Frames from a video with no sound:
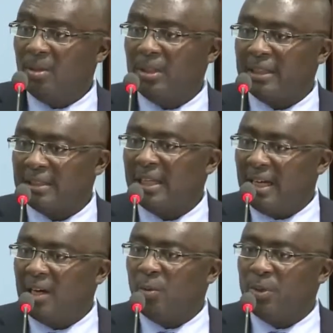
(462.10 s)
That is
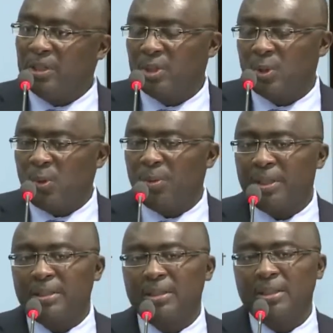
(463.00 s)
how we saw
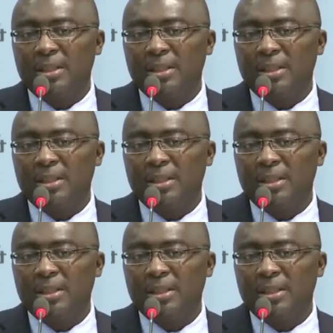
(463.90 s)
it.